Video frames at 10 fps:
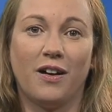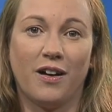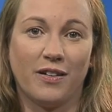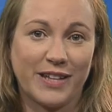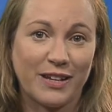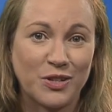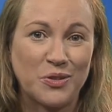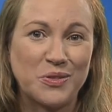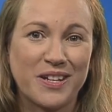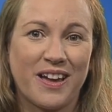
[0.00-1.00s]
On that
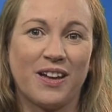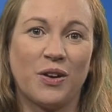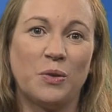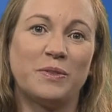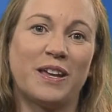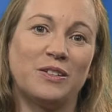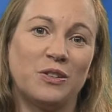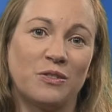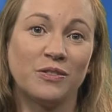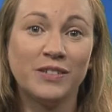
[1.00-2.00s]
note, I hope that
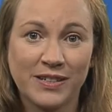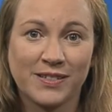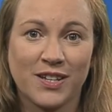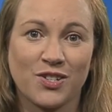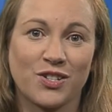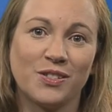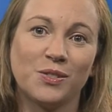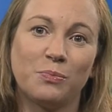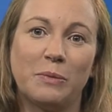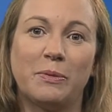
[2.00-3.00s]
your
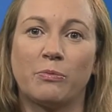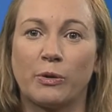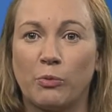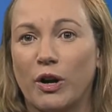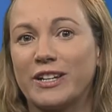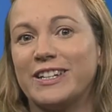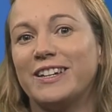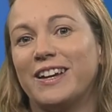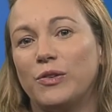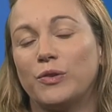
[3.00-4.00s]
discussions will be
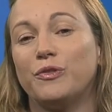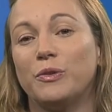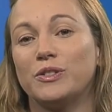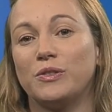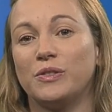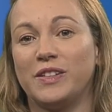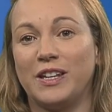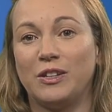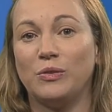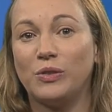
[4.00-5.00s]
rewarding. I look forward to
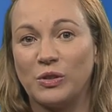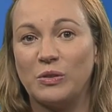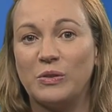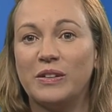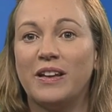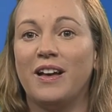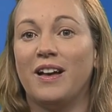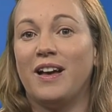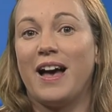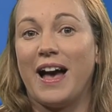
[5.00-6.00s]
seeing you soon
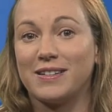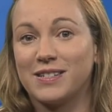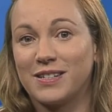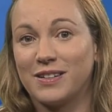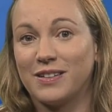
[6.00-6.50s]
at